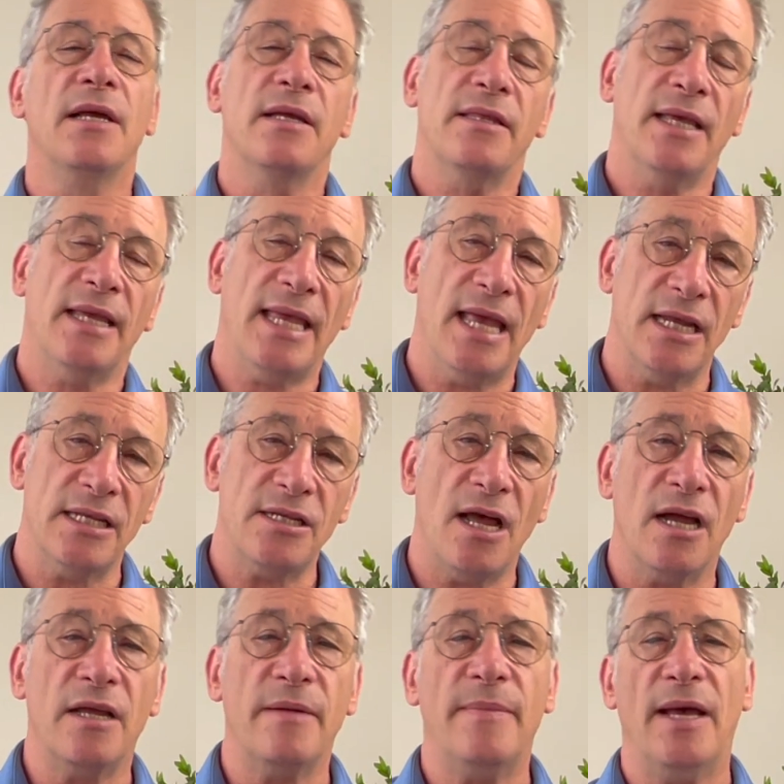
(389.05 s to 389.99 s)
They can't
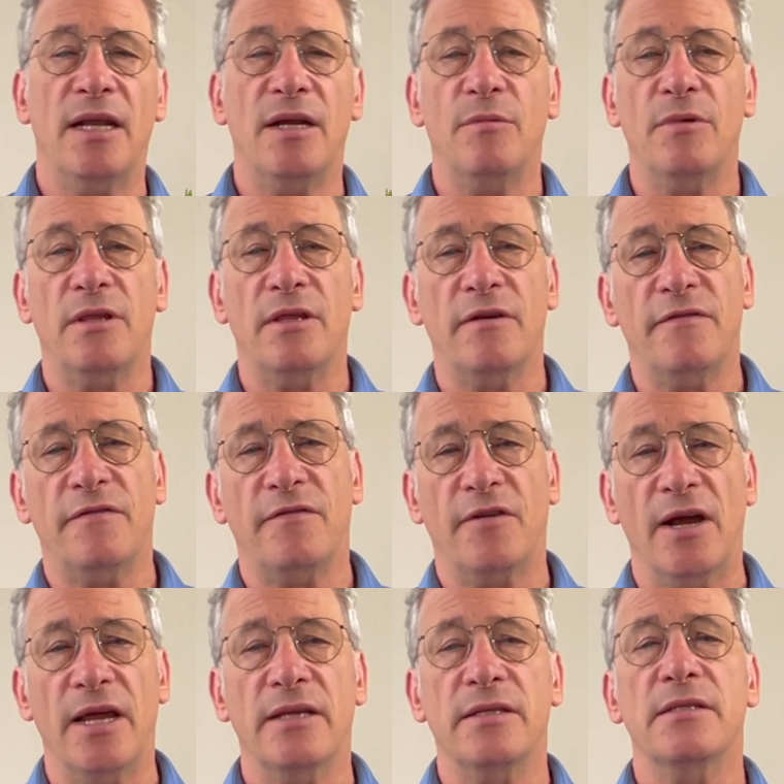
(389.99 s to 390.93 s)
talk about it with their
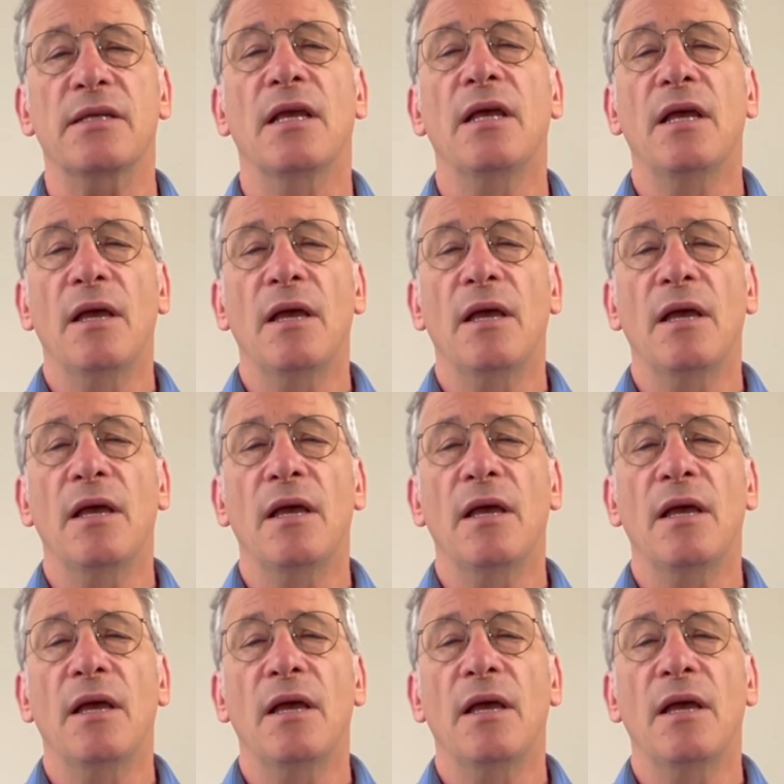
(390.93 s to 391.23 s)
friends.